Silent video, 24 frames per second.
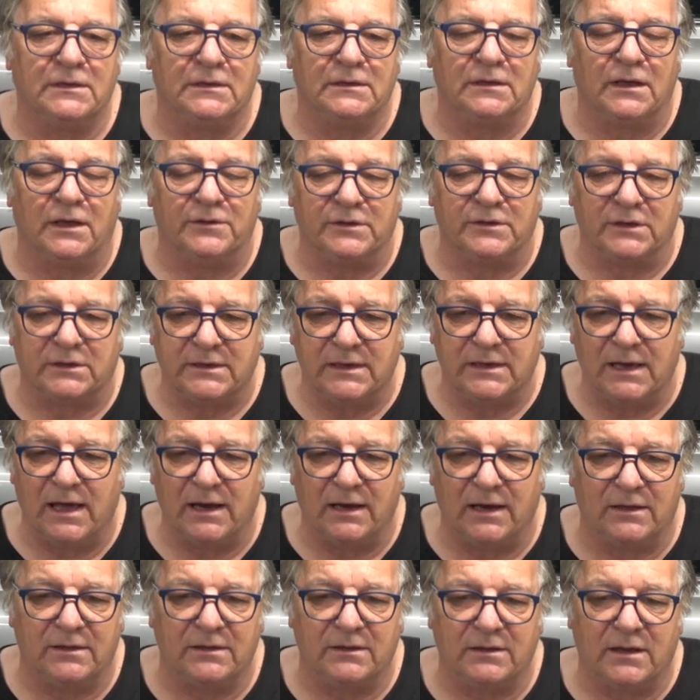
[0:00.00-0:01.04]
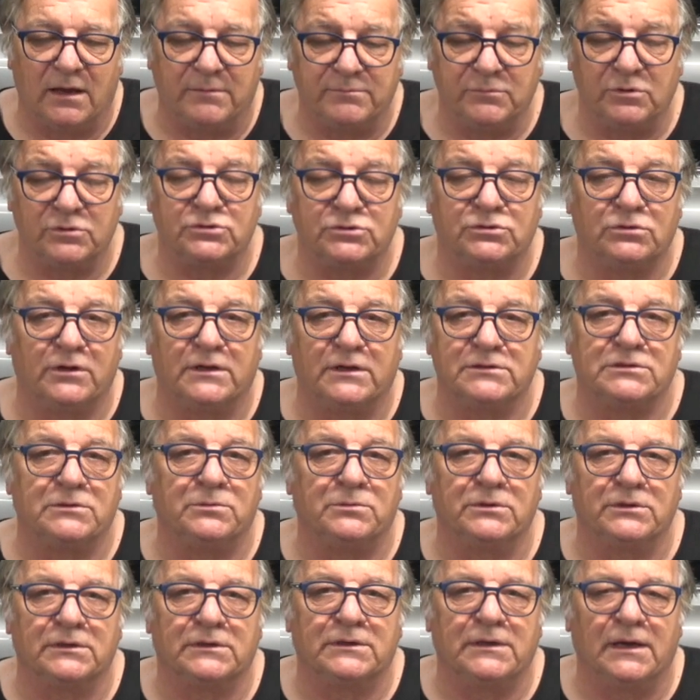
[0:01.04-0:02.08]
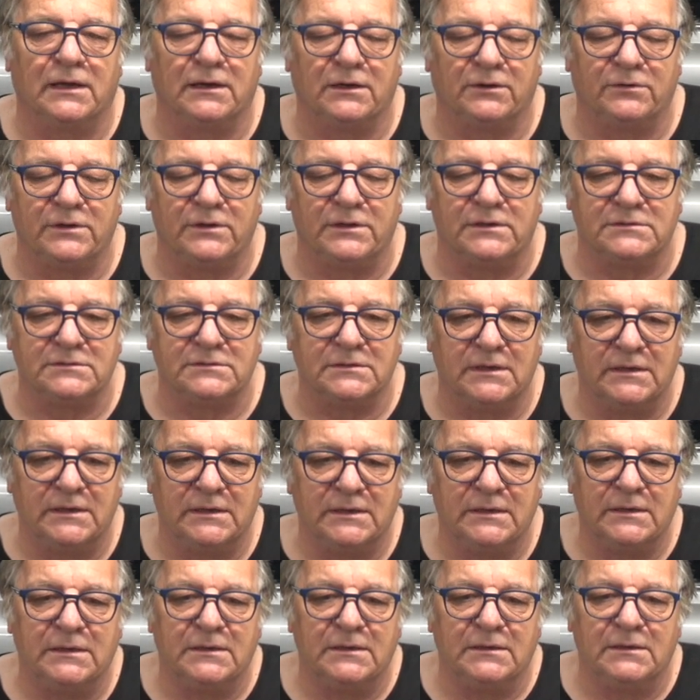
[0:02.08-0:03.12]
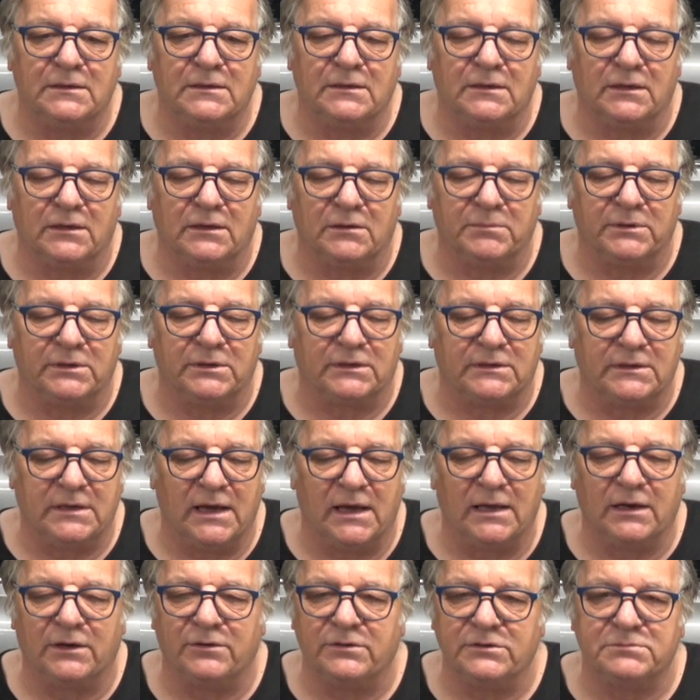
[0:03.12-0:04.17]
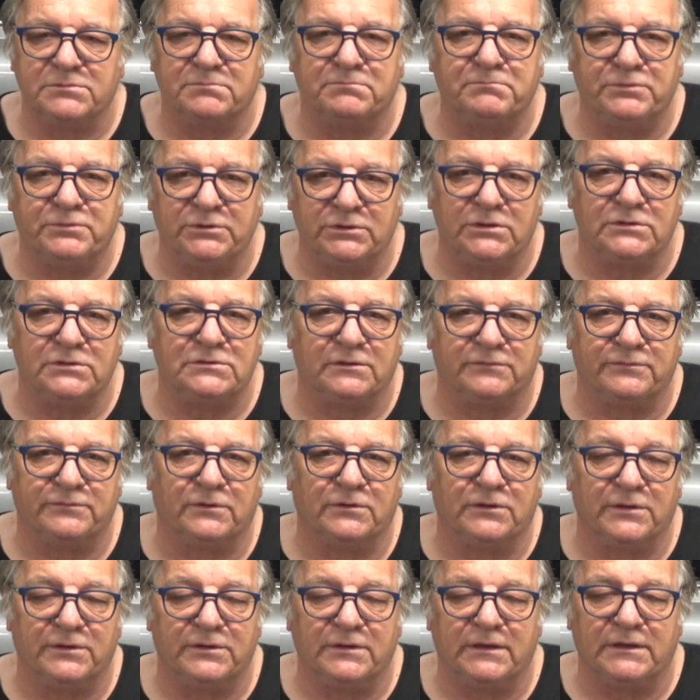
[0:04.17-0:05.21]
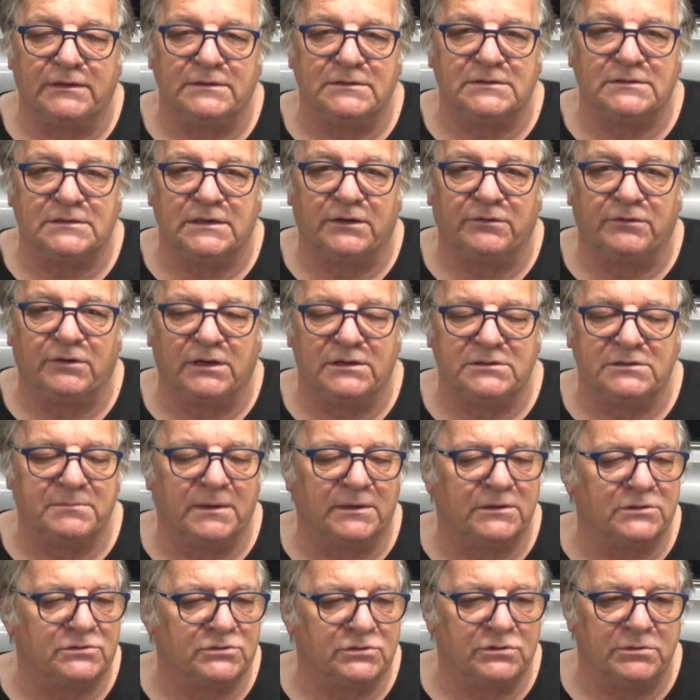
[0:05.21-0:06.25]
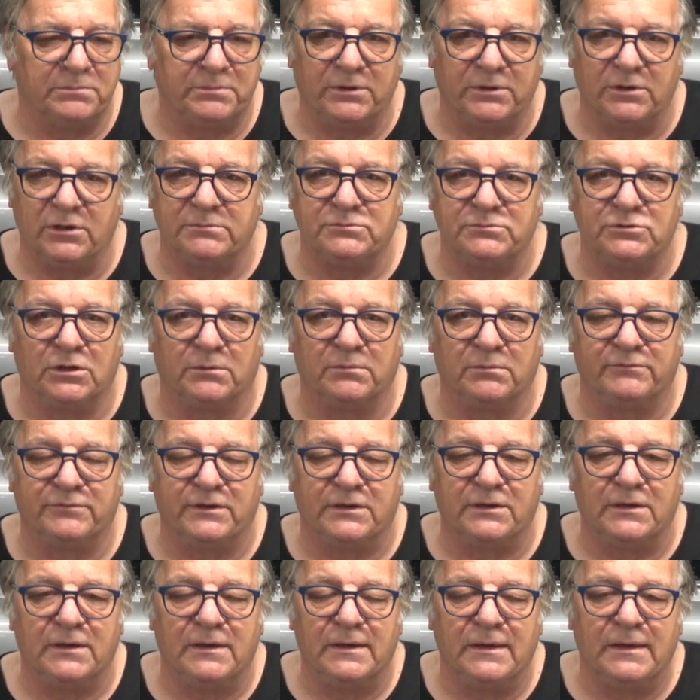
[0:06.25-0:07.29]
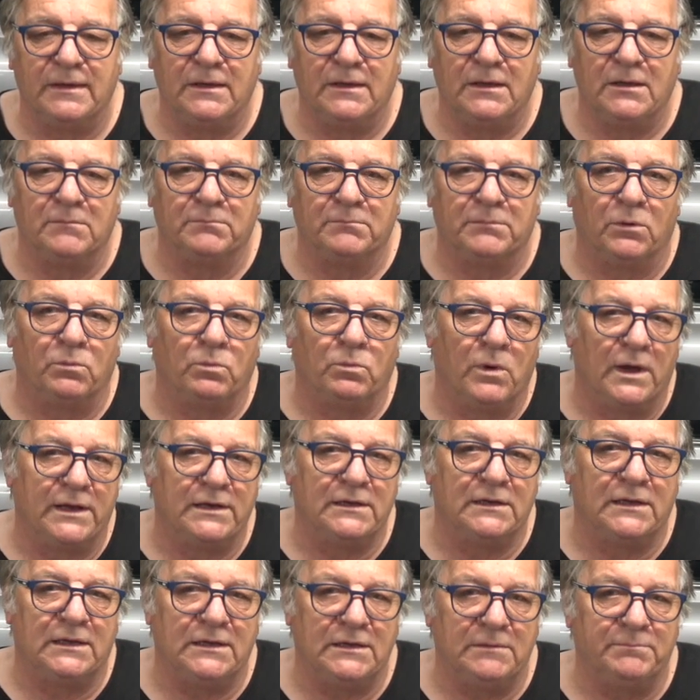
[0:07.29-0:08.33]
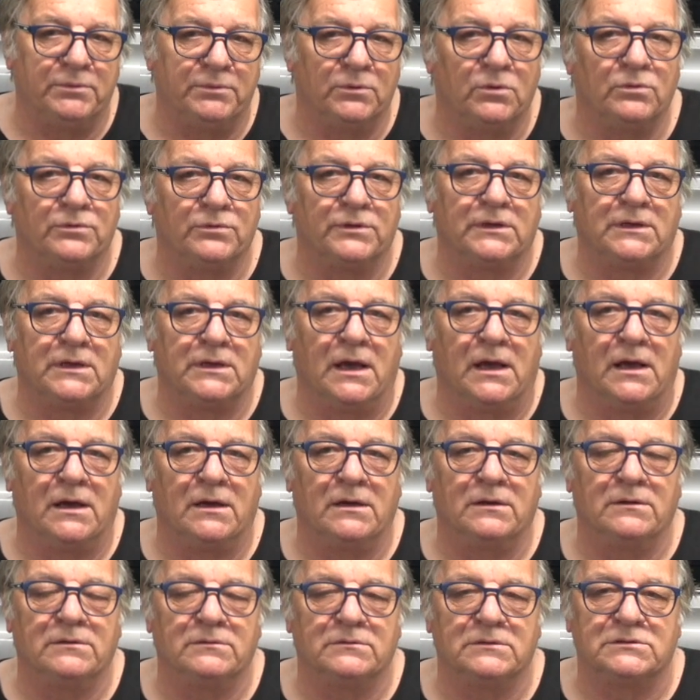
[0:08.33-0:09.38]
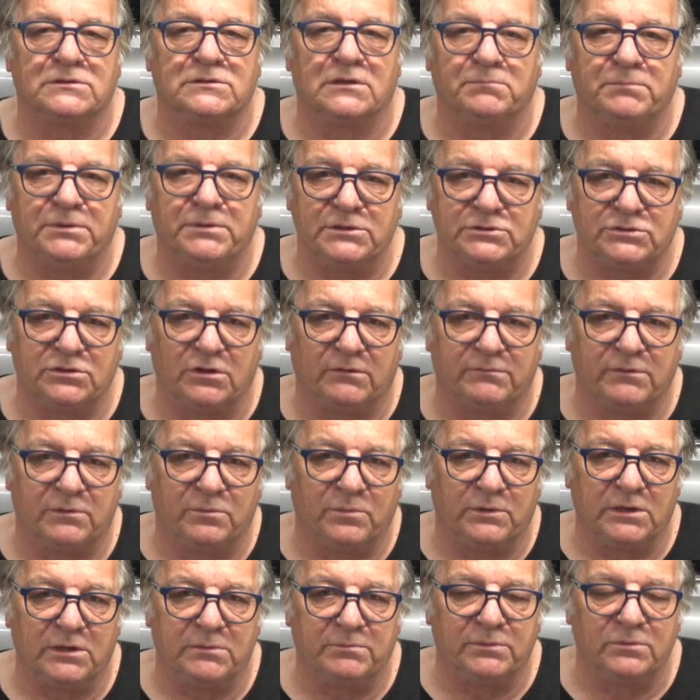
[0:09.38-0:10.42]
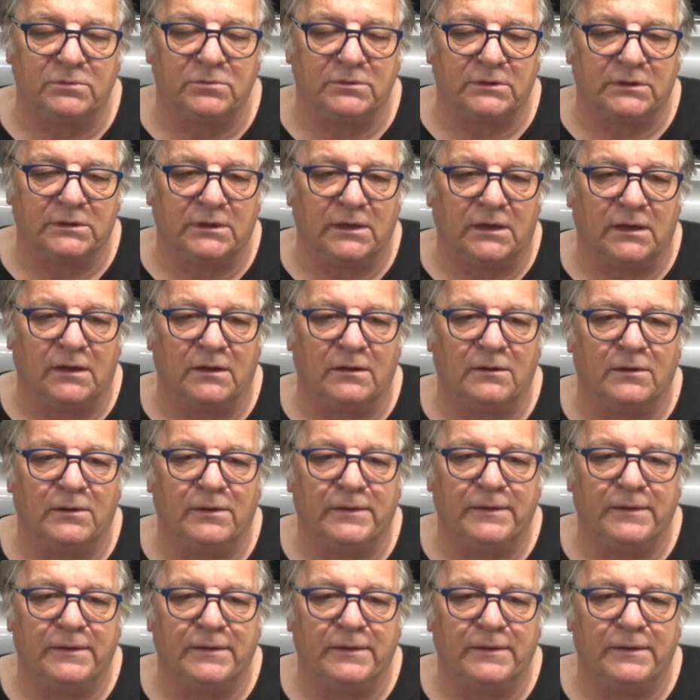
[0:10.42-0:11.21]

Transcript: and the colour, I'm not sure actually what the colour is, but the colour is beautiful in the interior. He's made a superb job of it. But when he bought the car, there's a picture of it when he bought the car,